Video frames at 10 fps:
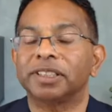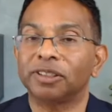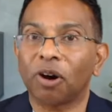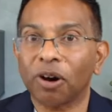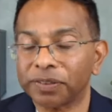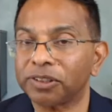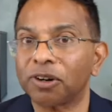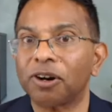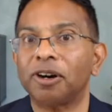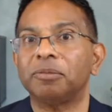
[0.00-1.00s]
on the
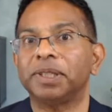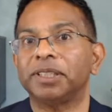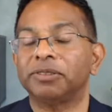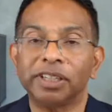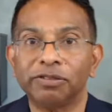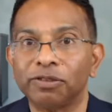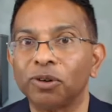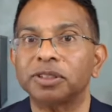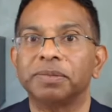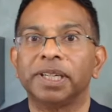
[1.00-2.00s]
job, in
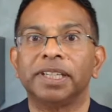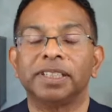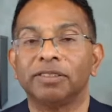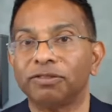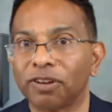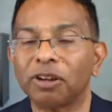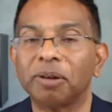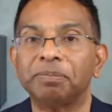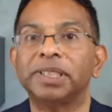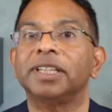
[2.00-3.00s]
reinforcement, in
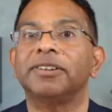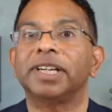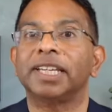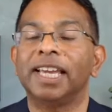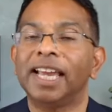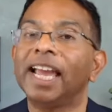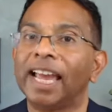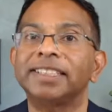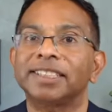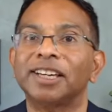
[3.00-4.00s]
follow-up material,
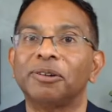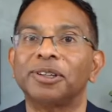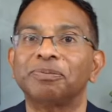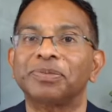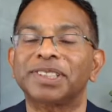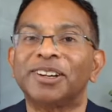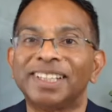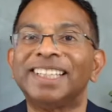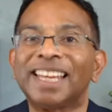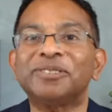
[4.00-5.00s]
and so on. So
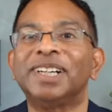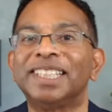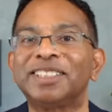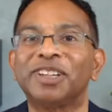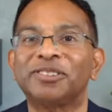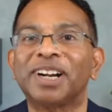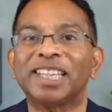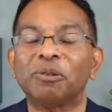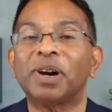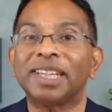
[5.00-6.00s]
in other words, if you're running
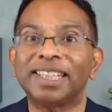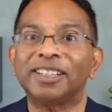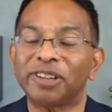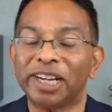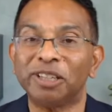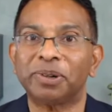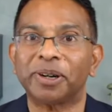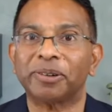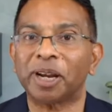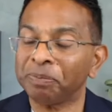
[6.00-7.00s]
a one-day training
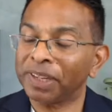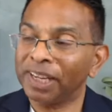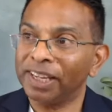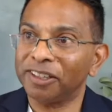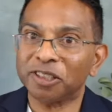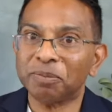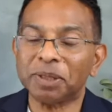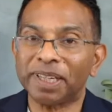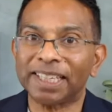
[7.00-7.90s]
program, you should be spending a